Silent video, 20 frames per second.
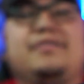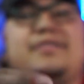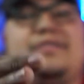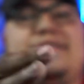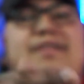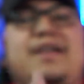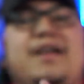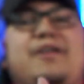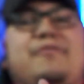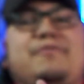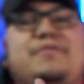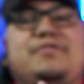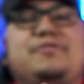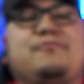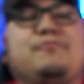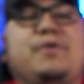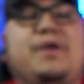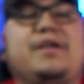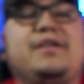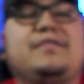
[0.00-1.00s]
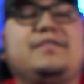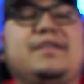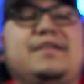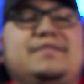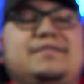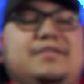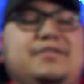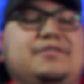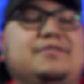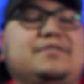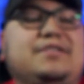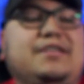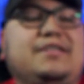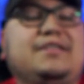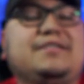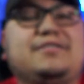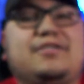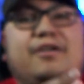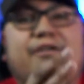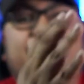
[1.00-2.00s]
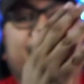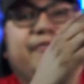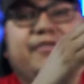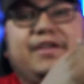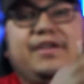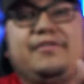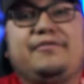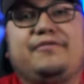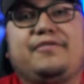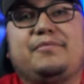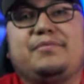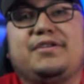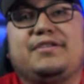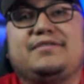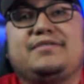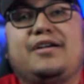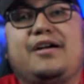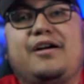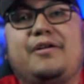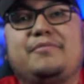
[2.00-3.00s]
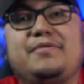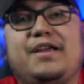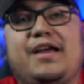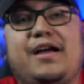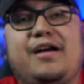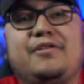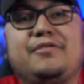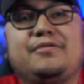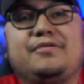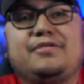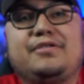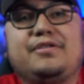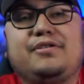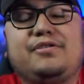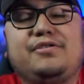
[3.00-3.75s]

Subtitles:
than that, when you're wearing these and you see these on feet from the top down,